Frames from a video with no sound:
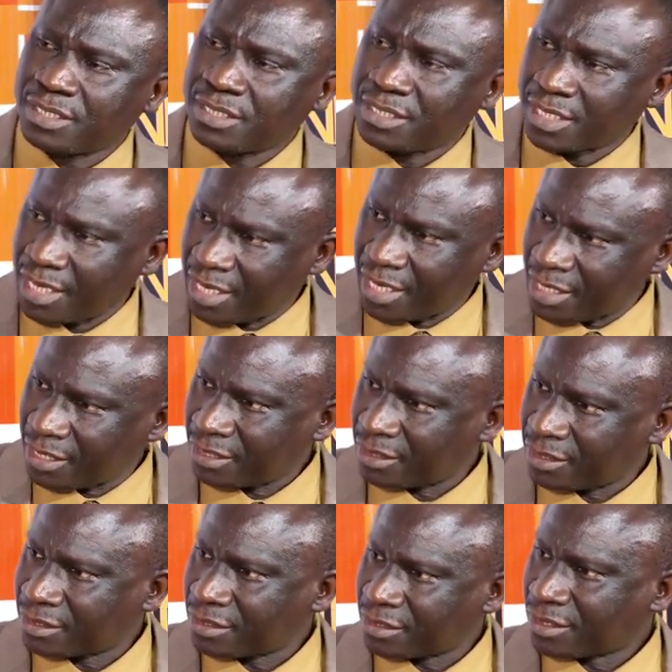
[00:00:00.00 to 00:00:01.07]
training,
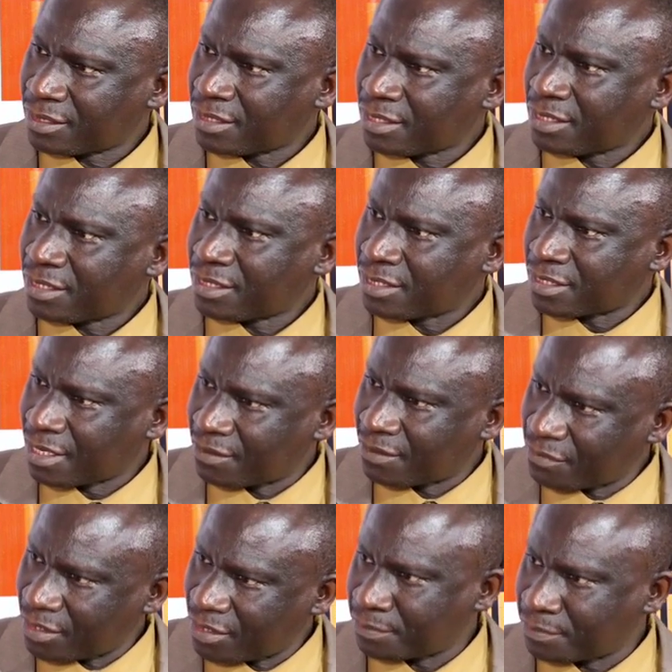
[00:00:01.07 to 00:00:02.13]

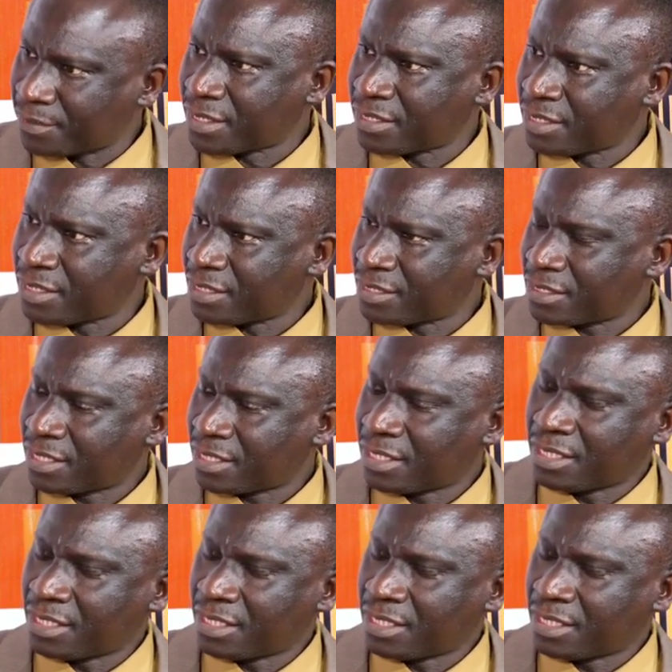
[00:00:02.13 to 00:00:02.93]
travel expenses,